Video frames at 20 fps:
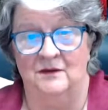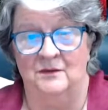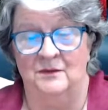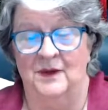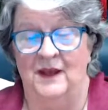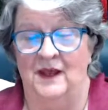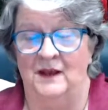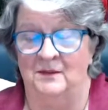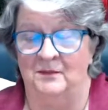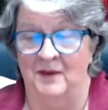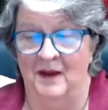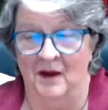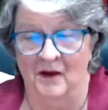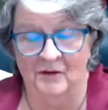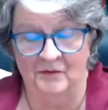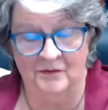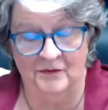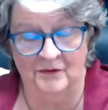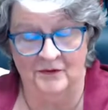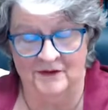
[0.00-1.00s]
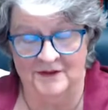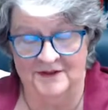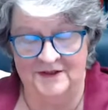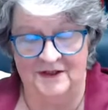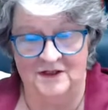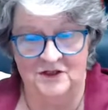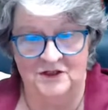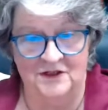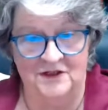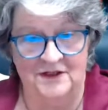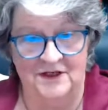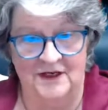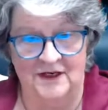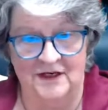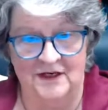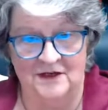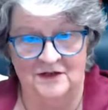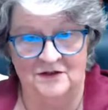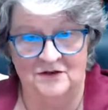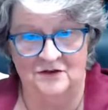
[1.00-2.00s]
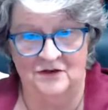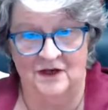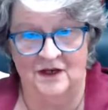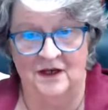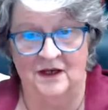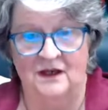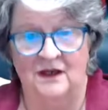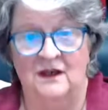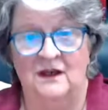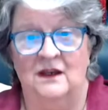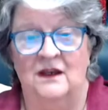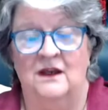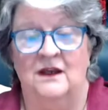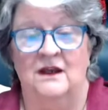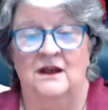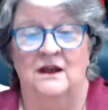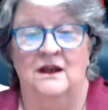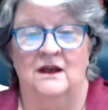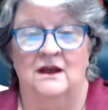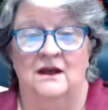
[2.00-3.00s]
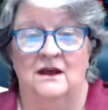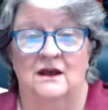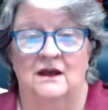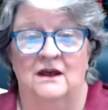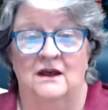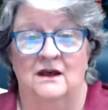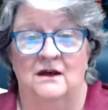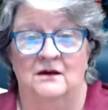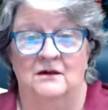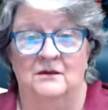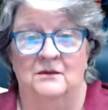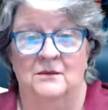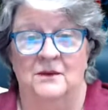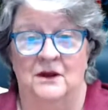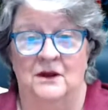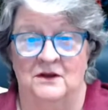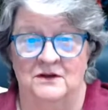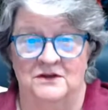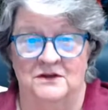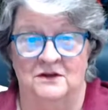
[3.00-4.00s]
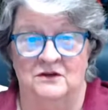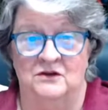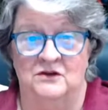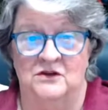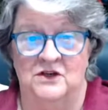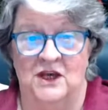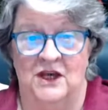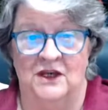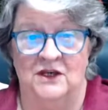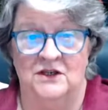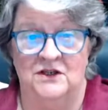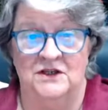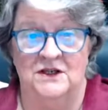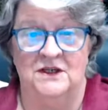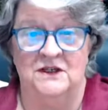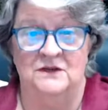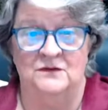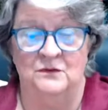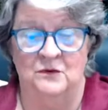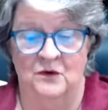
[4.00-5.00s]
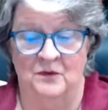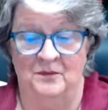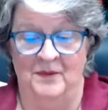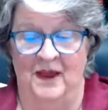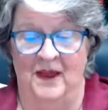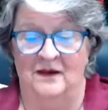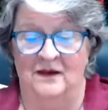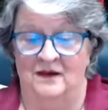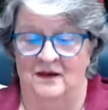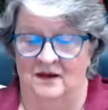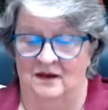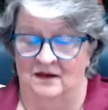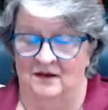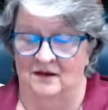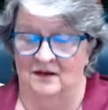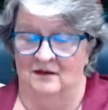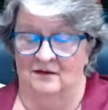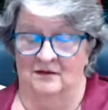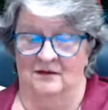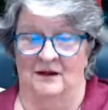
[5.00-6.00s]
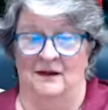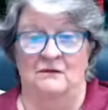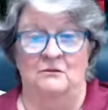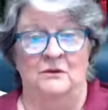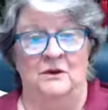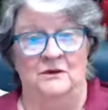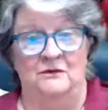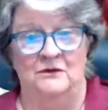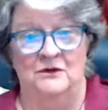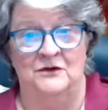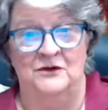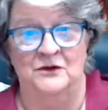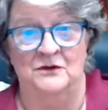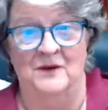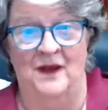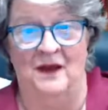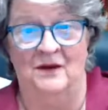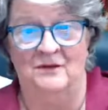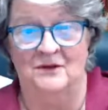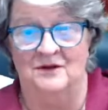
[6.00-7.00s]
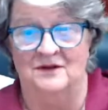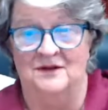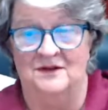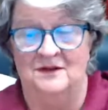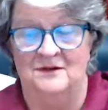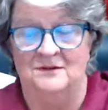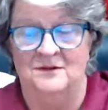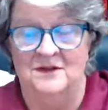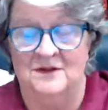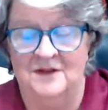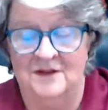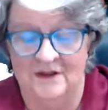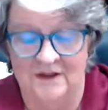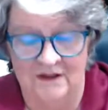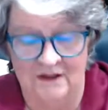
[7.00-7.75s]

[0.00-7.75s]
we had a powerful Ascension Day yesterday. We also changed its format, and it went for 2 hours. It was